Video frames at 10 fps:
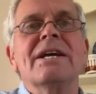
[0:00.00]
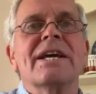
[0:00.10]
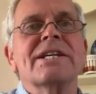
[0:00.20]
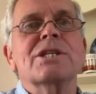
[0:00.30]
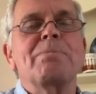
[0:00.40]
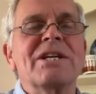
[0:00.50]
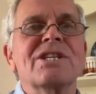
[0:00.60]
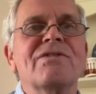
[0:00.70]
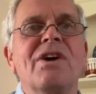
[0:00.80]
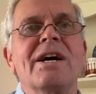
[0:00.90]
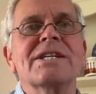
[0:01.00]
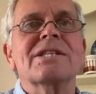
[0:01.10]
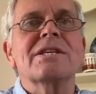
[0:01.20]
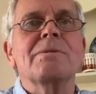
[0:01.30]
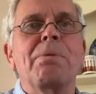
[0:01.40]
it specifies
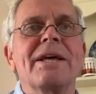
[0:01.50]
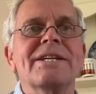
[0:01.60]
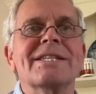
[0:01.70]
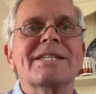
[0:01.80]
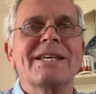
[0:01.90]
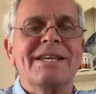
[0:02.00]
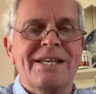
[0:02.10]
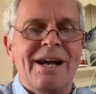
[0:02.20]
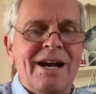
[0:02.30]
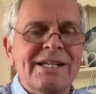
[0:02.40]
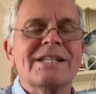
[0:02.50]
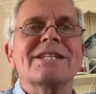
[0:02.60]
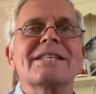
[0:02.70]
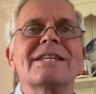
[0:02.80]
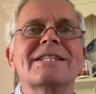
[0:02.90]
that you play a C. I
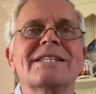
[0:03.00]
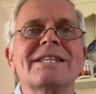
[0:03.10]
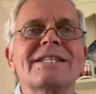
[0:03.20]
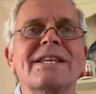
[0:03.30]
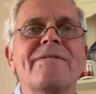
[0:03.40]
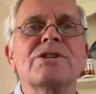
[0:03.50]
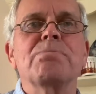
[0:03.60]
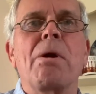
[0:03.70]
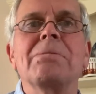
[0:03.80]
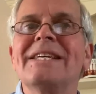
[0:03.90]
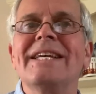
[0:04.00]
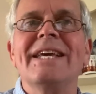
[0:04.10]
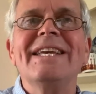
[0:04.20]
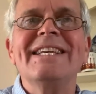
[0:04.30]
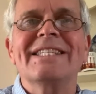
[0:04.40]
actually think C7 is probably
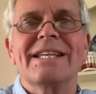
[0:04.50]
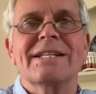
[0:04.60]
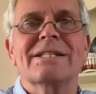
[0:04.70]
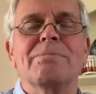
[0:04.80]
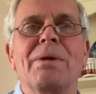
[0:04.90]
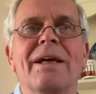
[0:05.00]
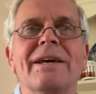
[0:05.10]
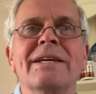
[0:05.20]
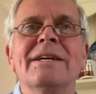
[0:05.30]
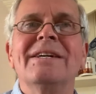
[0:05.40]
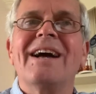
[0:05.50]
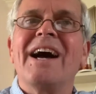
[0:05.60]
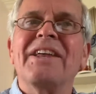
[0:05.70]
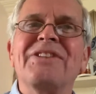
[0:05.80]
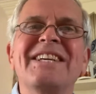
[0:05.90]
easier to play,
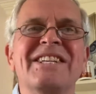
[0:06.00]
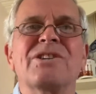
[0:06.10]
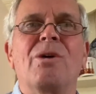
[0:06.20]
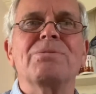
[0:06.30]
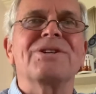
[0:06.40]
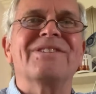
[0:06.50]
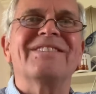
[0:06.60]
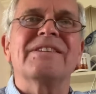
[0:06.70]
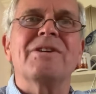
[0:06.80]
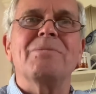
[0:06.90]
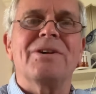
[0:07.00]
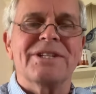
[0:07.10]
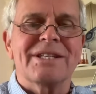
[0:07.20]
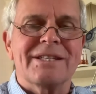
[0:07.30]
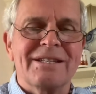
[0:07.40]
and I think it's optional, if I'm
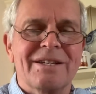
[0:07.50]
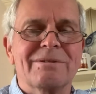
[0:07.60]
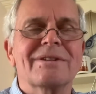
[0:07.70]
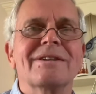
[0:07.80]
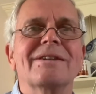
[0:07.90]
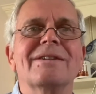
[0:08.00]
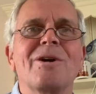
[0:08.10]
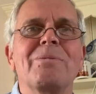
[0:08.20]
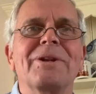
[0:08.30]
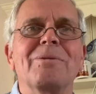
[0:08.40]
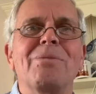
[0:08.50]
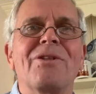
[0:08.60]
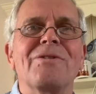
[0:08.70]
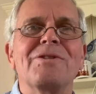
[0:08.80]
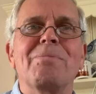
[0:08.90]
honest. You know, nobody will
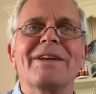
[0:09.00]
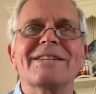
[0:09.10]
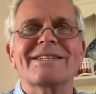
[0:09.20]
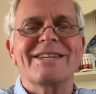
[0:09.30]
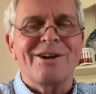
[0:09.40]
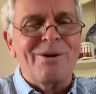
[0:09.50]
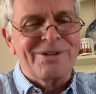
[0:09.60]
bother if you play a C or a